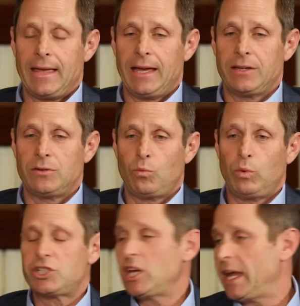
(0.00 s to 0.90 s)
and
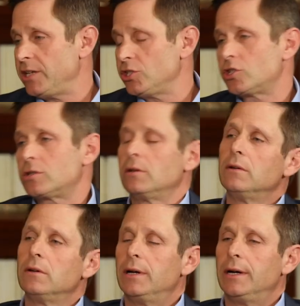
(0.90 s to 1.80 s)
what changed
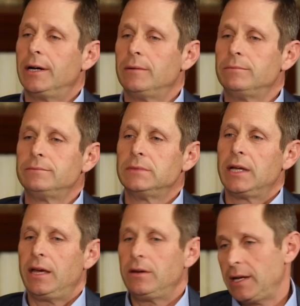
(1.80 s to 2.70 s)
um,
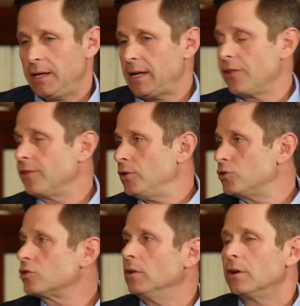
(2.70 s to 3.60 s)
and, and how the
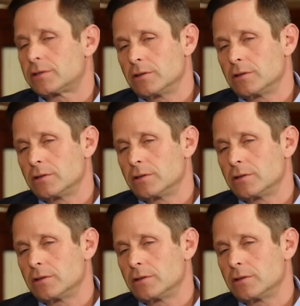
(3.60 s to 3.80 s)
future looks.